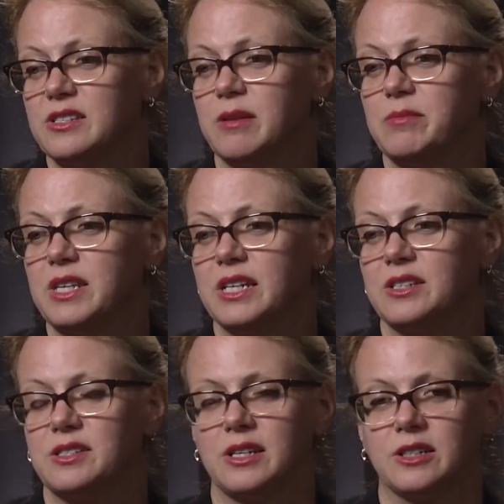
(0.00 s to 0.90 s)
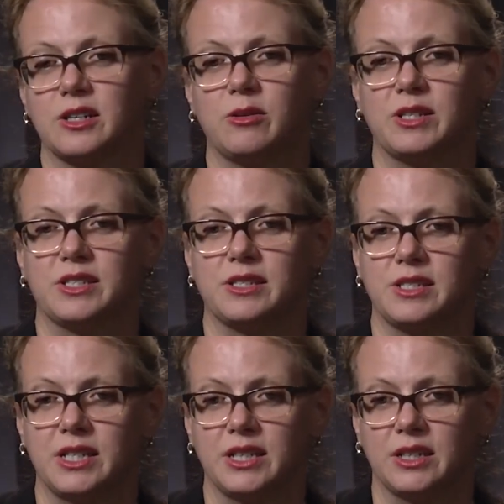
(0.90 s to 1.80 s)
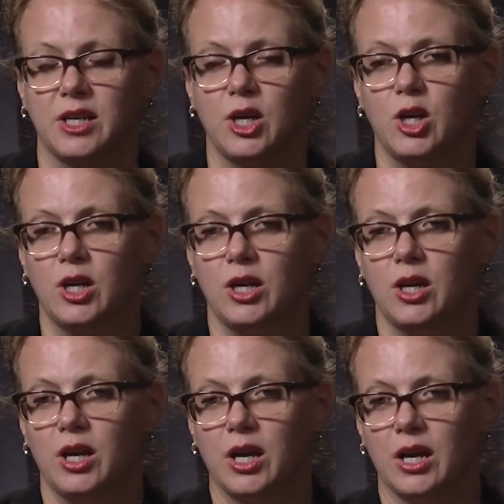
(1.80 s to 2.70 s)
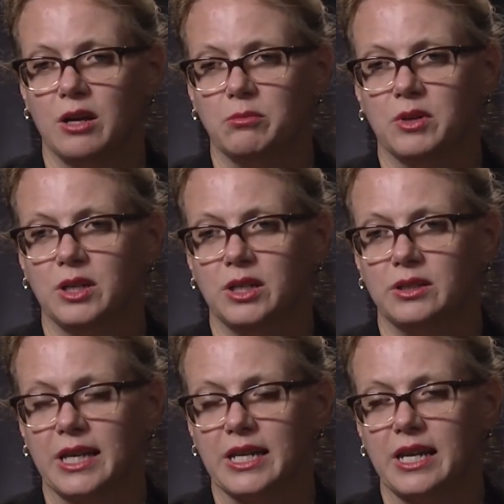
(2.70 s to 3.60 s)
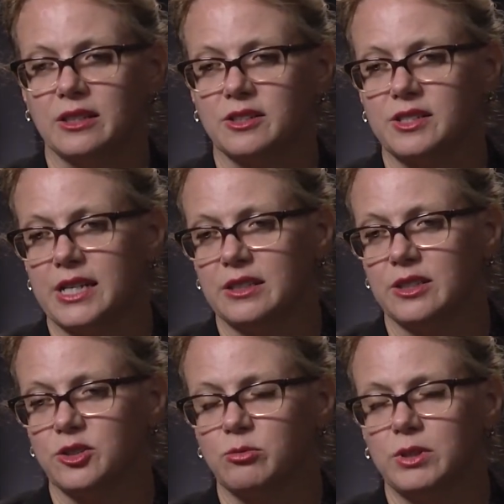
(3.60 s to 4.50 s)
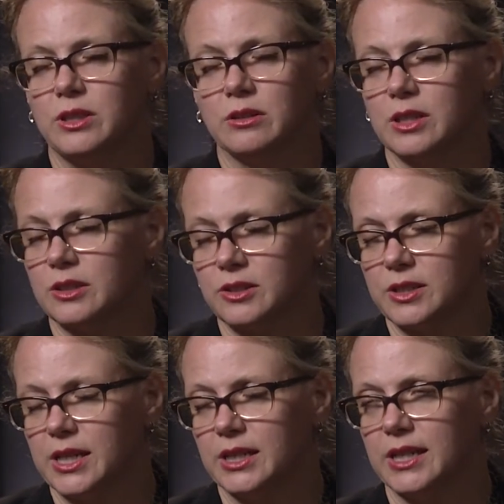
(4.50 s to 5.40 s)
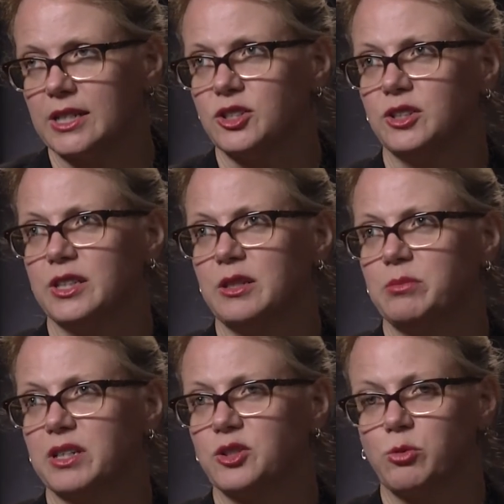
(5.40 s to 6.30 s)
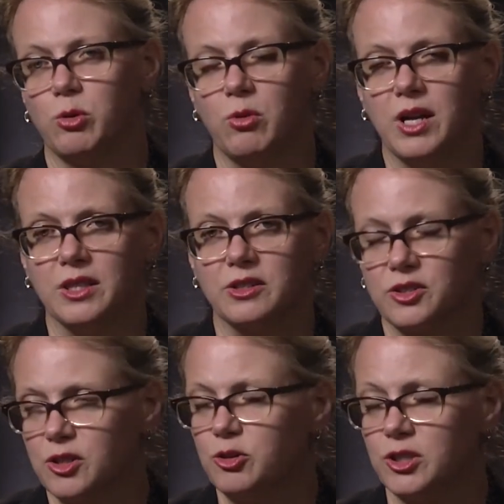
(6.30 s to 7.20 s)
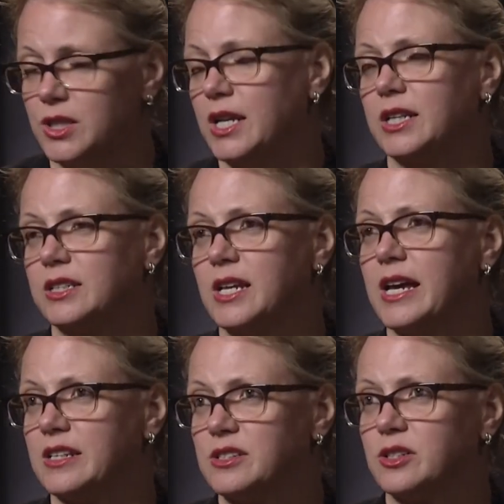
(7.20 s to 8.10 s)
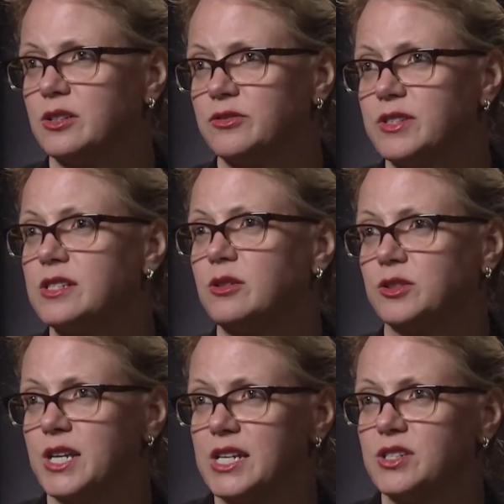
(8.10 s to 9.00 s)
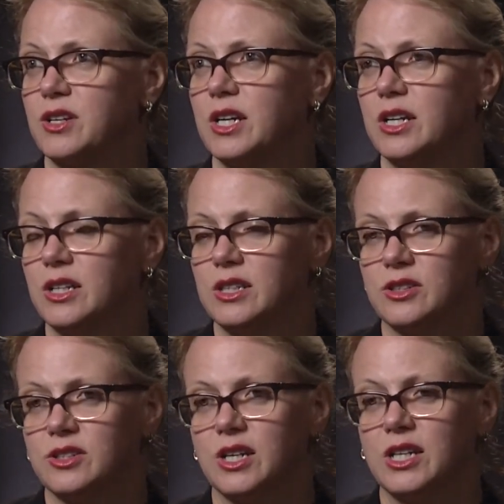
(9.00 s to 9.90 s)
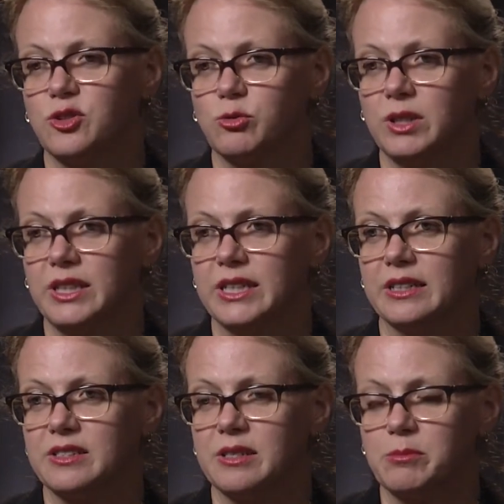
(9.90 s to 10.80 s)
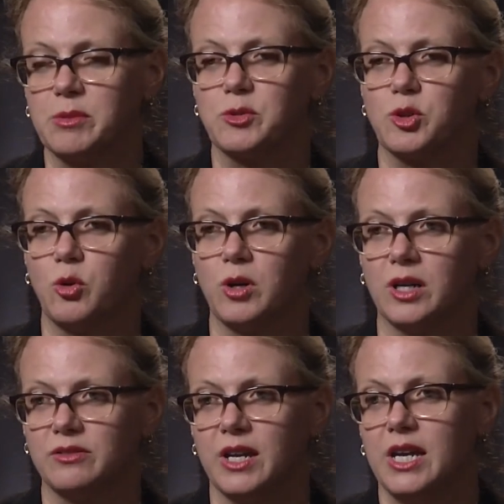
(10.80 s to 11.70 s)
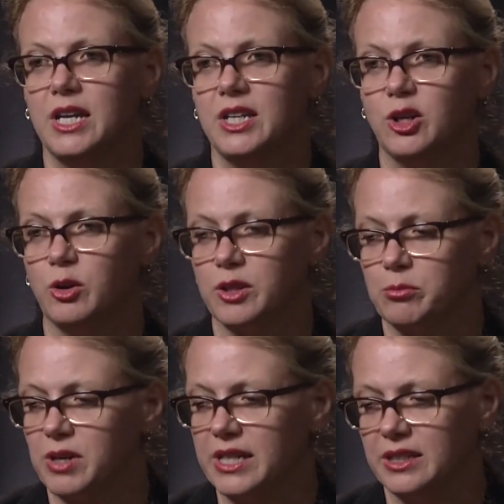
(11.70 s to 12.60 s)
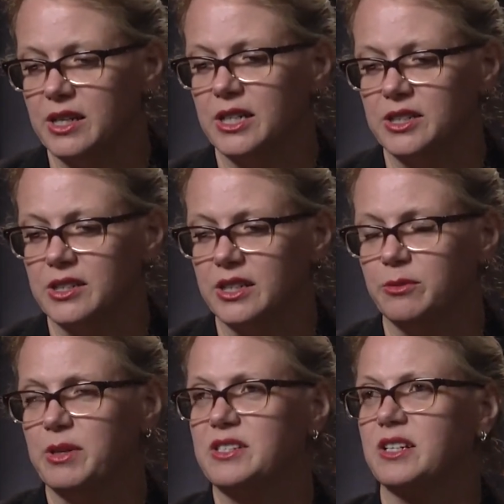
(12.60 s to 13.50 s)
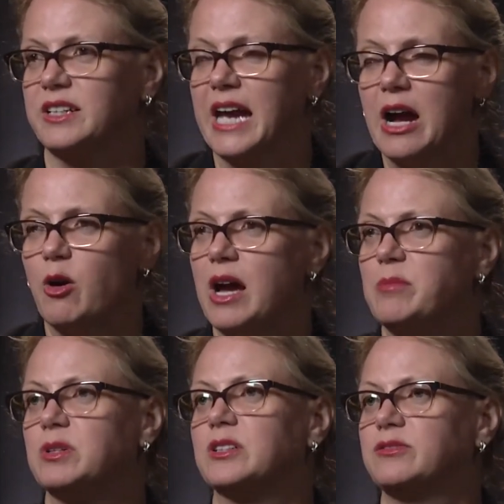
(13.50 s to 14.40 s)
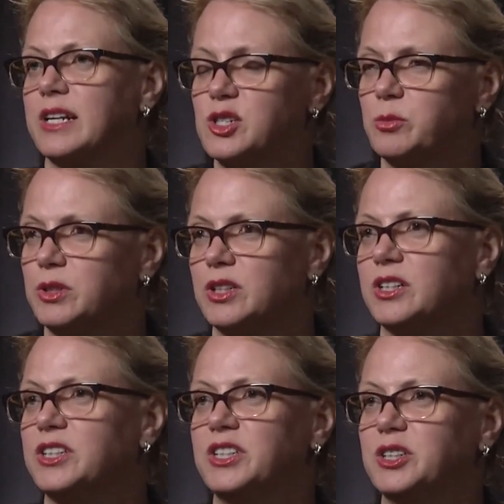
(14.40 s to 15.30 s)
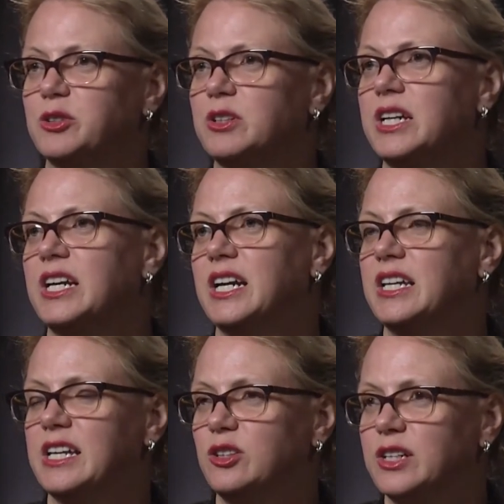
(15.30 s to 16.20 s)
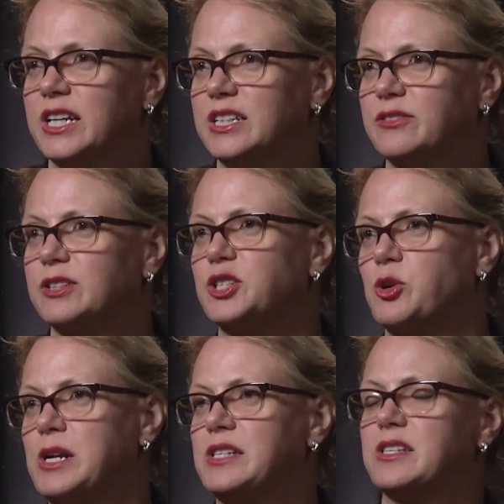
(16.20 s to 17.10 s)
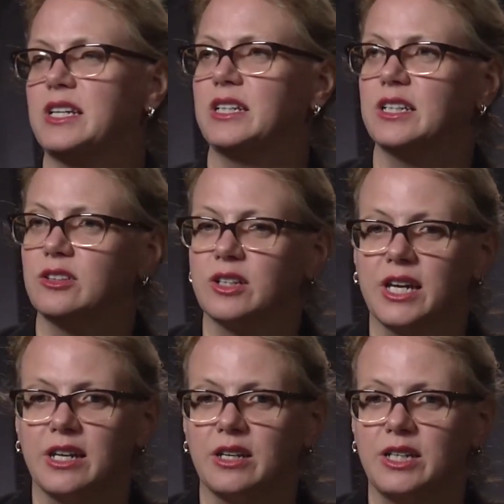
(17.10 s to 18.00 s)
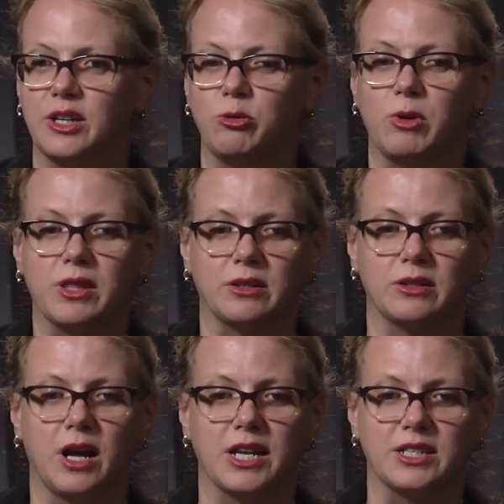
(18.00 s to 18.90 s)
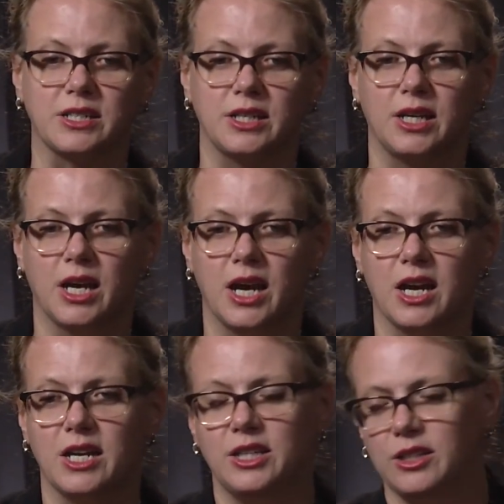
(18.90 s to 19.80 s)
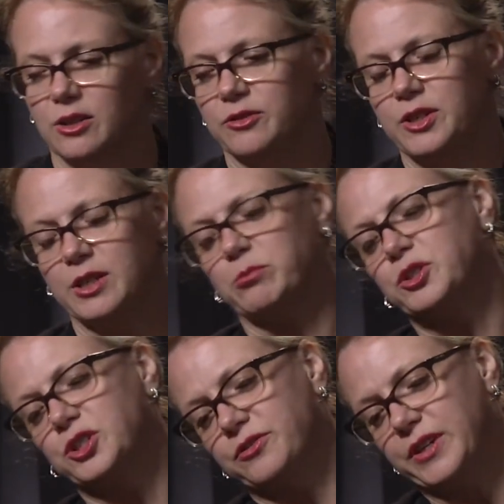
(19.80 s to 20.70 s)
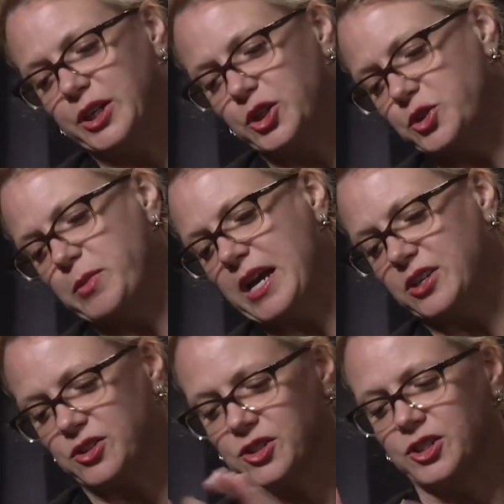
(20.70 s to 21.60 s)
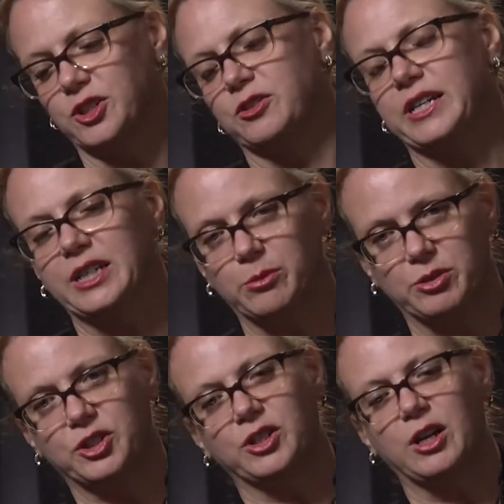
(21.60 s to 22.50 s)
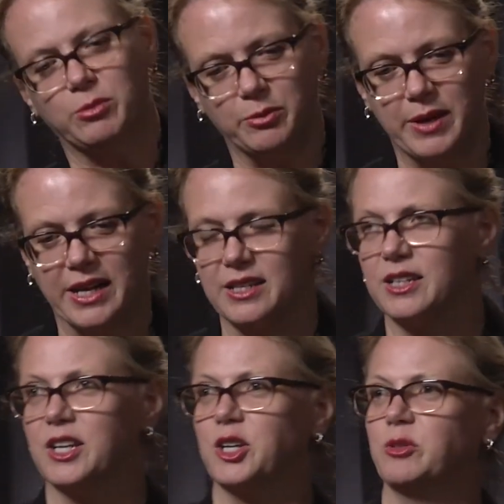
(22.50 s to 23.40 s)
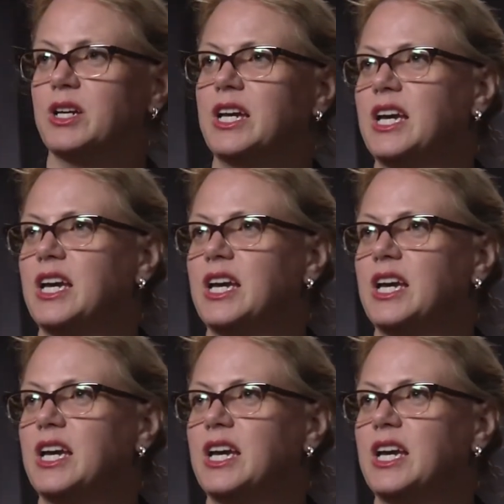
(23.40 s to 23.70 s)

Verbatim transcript: some things that are coexisting um, like Ehlers Danlos, we don't understand actually because, well, one, there's no genetic test or physical test. Uh, uh, there's It's really a symptom score of, you know, the Brighton criteria, basically how hyper flexible are you? Yeah. And they look at different joints and look at, you know, whether or not uh, you know, if you can push your fingers back to a certain degree or push your elbow back, yeah, you know, right.